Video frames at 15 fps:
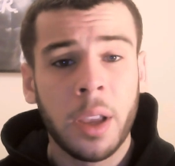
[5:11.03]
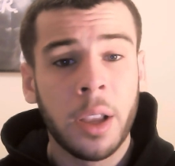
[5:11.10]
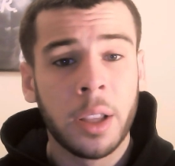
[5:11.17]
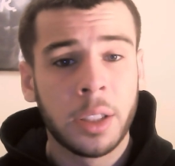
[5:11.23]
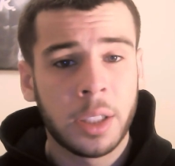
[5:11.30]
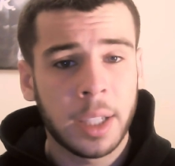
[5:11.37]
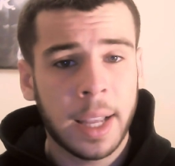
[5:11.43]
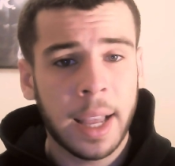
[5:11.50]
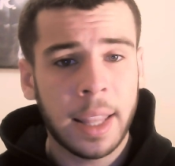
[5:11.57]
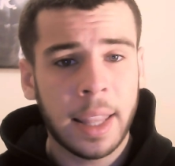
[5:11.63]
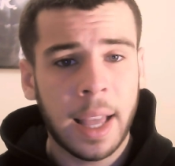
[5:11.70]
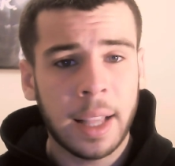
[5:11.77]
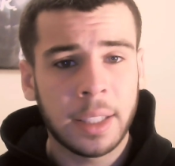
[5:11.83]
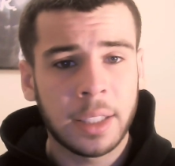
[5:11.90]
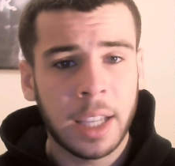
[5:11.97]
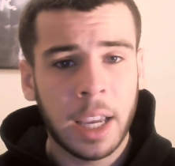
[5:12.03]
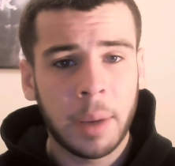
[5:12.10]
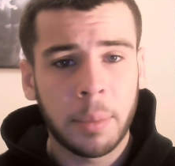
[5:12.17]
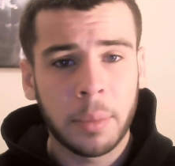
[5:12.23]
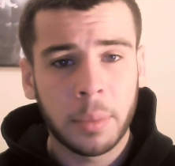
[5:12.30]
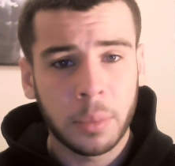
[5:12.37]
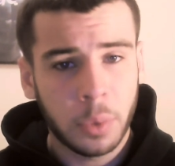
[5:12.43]
To get that same
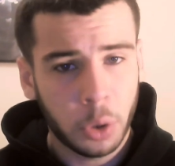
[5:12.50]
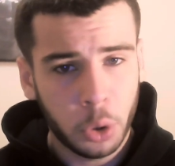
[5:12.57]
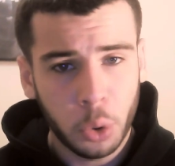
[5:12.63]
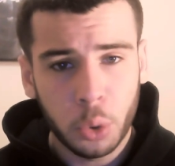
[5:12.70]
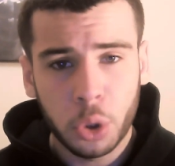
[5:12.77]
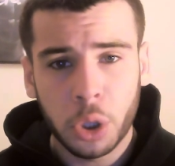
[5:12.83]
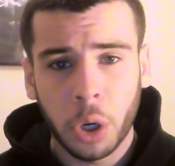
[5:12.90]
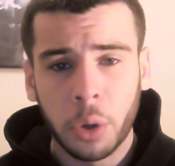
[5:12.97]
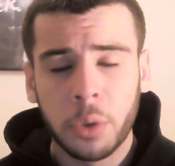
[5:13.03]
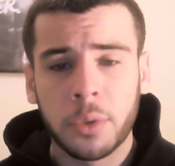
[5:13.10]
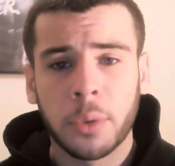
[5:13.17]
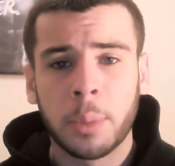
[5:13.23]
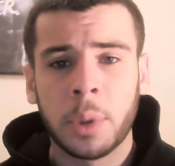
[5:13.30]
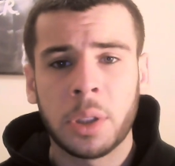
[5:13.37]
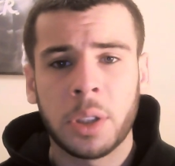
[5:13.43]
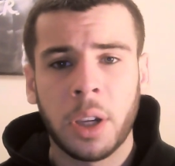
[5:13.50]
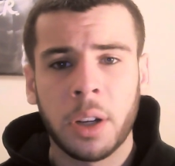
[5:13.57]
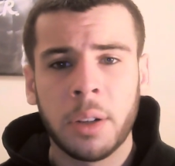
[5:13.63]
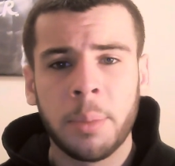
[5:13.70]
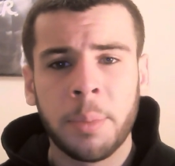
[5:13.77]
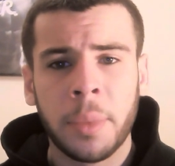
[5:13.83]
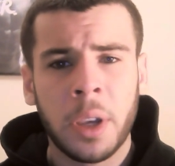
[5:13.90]
huge dose from the sun,
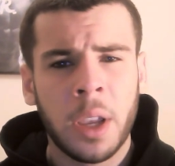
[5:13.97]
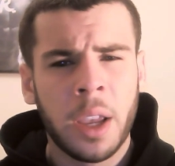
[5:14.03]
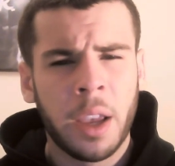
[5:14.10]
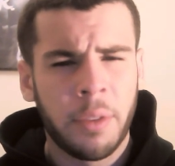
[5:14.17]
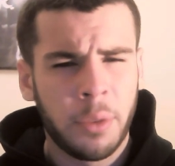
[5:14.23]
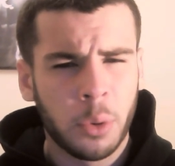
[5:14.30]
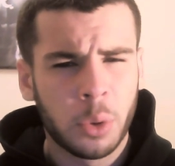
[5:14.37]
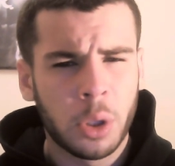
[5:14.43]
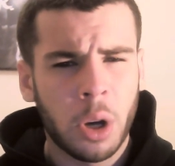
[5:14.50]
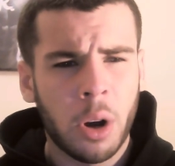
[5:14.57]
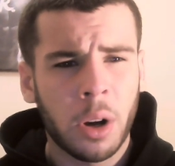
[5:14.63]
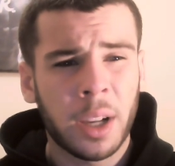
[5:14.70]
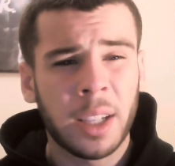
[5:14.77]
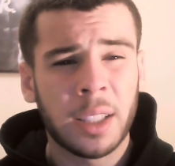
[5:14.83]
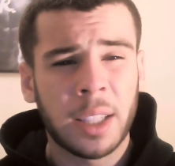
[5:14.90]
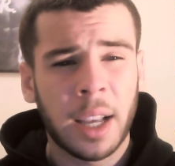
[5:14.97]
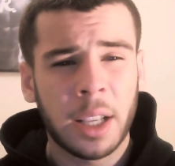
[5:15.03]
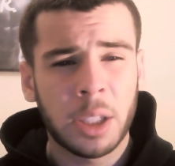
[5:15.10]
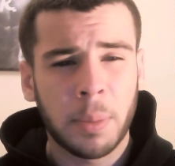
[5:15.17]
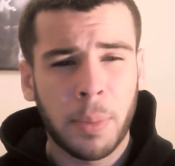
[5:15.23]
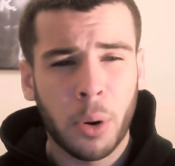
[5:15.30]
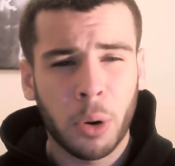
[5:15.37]
if you're dark, it takes
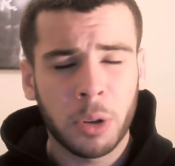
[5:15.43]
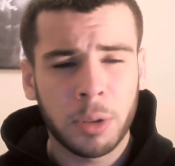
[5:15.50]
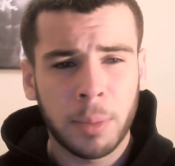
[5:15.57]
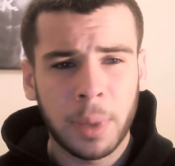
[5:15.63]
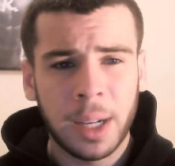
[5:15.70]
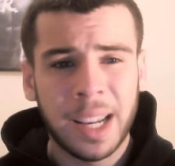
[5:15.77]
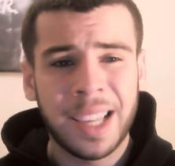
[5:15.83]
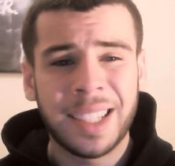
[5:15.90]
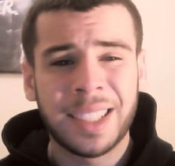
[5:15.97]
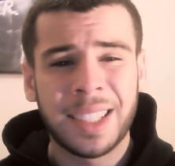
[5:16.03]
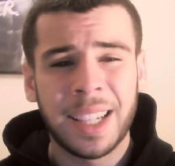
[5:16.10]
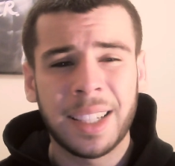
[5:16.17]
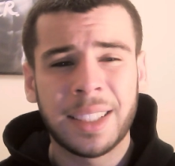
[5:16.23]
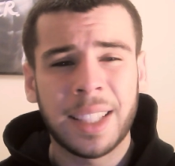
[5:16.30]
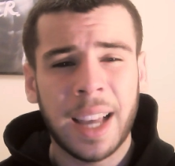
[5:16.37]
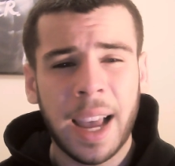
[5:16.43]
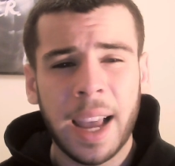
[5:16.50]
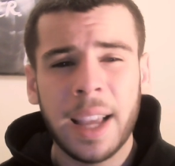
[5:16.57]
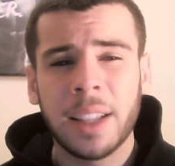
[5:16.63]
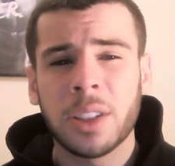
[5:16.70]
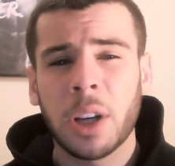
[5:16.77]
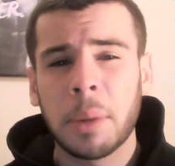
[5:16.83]
approximately 6 to 8
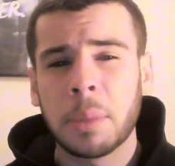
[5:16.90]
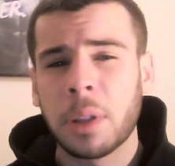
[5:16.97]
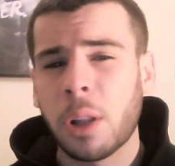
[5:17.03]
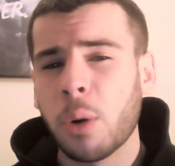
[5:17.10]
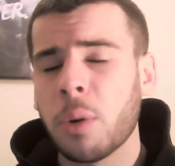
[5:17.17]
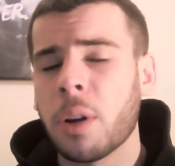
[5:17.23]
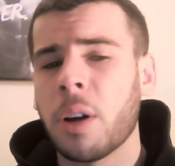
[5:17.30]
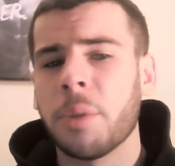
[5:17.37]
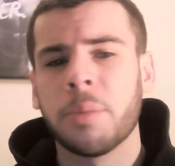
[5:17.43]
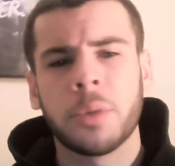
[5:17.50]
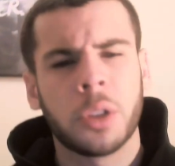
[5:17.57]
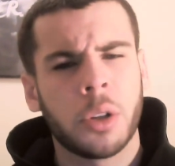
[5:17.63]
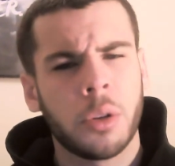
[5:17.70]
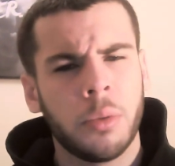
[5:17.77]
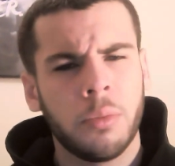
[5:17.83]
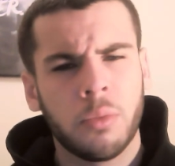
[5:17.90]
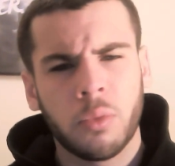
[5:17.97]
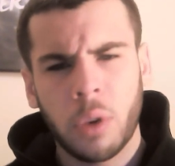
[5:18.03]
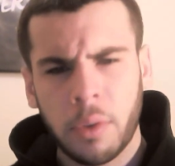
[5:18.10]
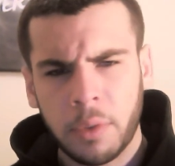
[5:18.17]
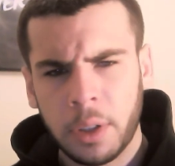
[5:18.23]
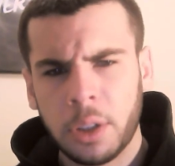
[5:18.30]
times longer, so
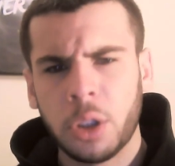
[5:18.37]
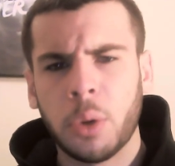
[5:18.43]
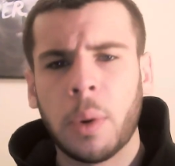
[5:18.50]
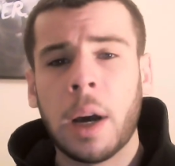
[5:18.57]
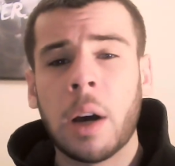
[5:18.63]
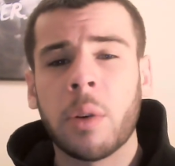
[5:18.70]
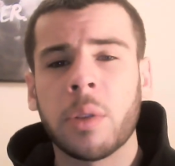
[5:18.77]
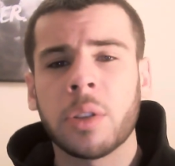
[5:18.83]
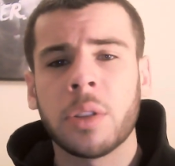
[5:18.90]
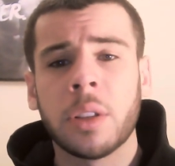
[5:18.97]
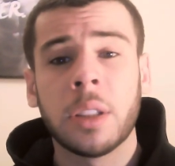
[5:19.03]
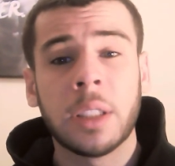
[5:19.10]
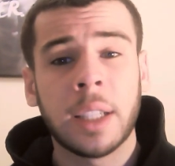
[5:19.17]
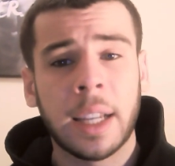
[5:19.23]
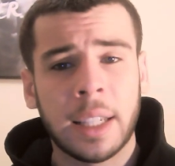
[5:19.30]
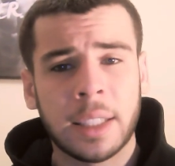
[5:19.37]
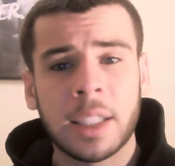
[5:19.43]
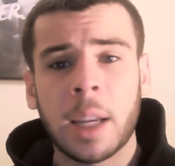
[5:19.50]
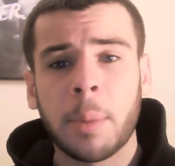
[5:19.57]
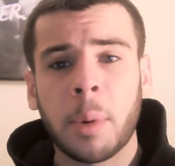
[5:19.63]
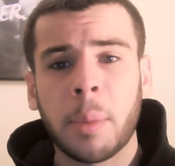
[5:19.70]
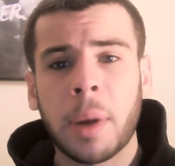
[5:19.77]
roughly 2 hours, to get the
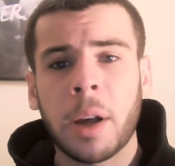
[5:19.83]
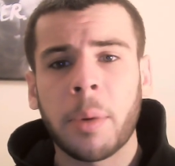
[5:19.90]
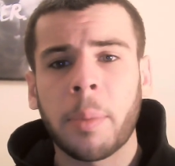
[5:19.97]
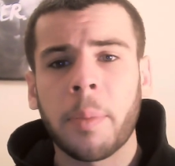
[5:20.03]
same amount.